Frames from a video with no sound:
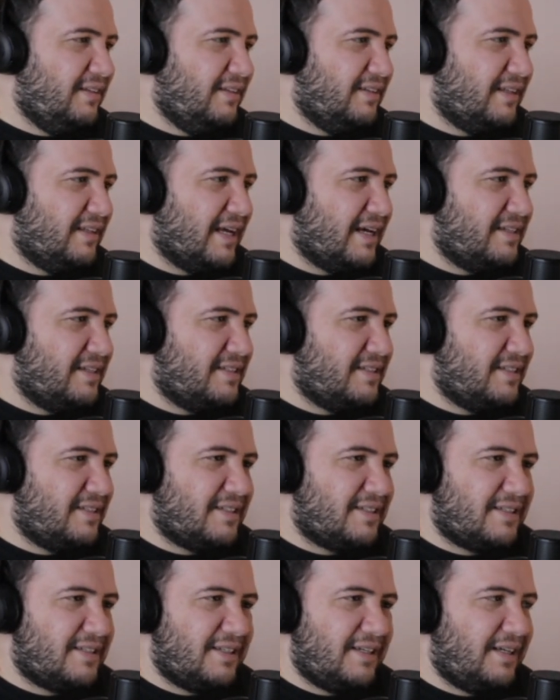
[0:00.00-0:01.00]
That is
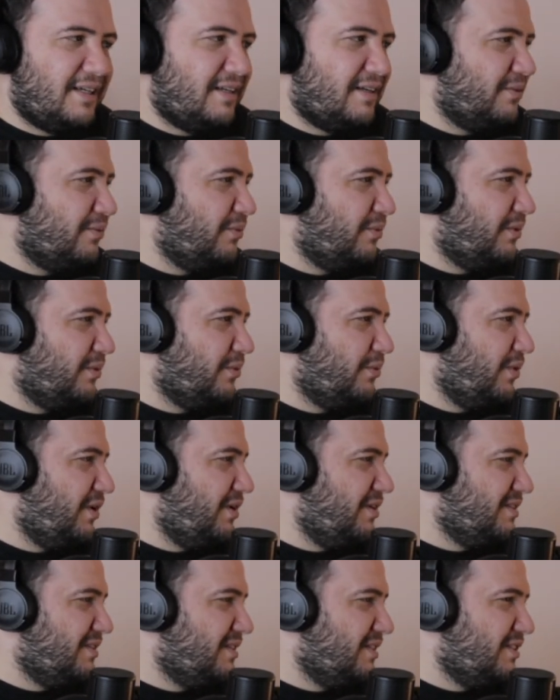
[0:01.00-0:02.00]
insane.
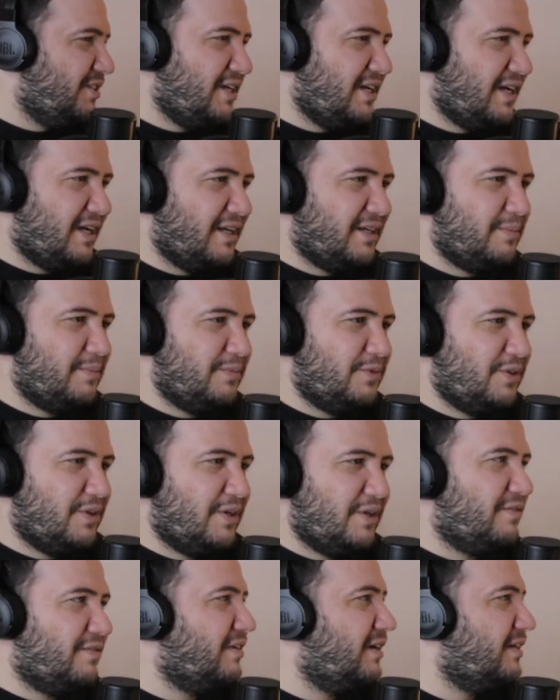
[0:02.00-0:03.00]
Where is the chat? I'm
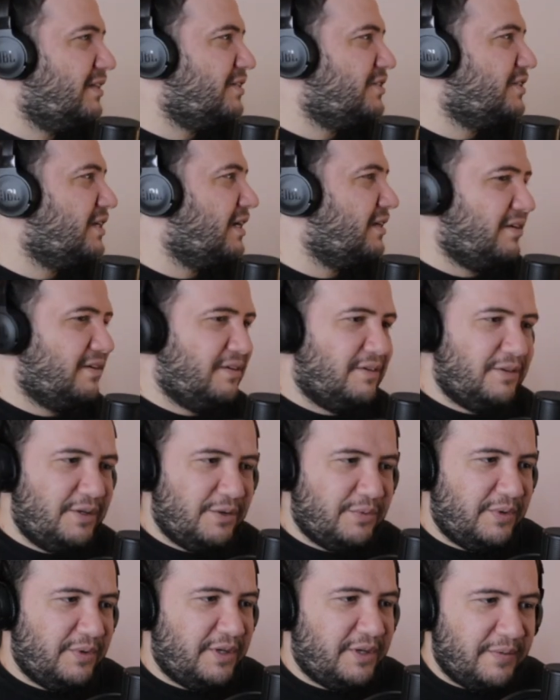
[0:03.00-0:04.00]
trying to find the chat.
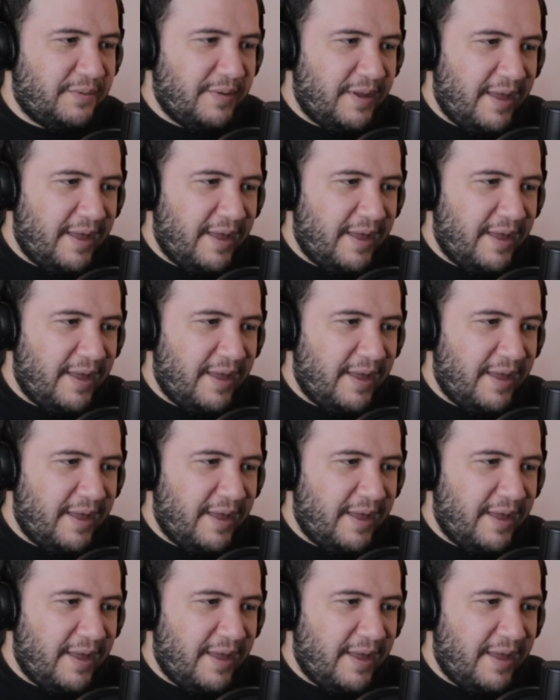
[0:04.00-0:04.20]
Here we go.